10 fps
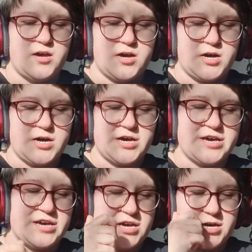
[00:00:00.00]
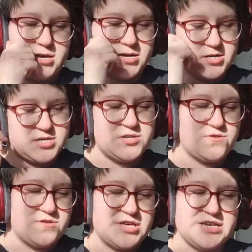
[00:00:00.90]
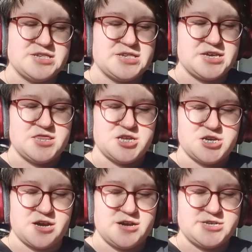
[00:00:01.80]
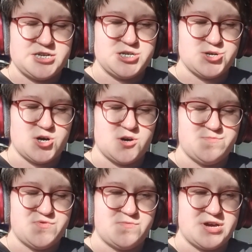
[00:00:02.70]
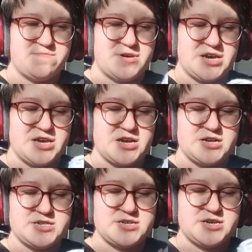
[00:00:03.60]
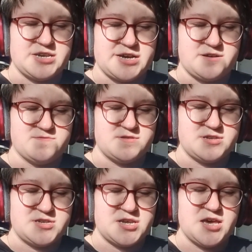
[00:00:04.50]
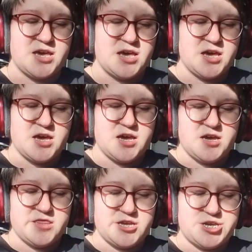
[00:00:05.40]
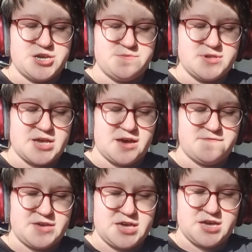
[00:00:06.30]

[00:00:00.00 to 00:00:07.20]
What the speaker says: I saw this in the charity shop when my cousin announced that she was having